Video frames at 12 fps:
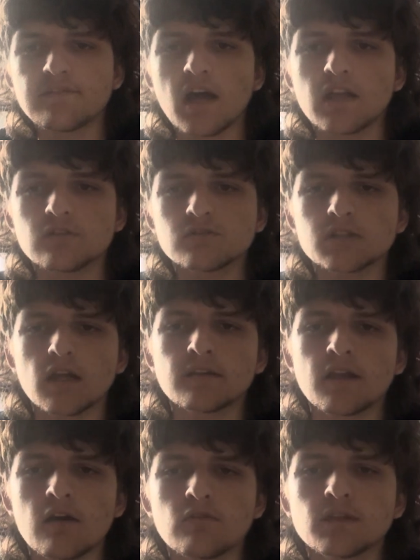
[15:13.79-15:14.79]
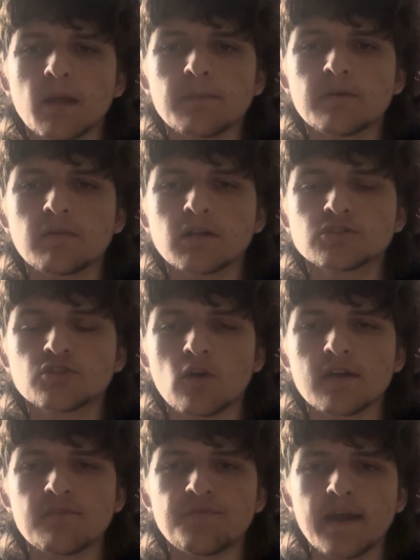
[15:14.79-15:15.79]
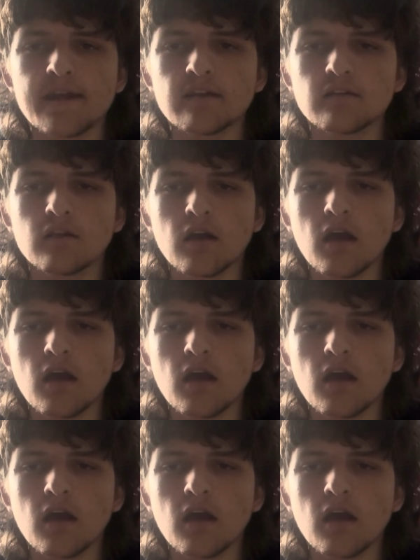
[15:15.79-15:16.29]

Thanos until Nebula join and fight.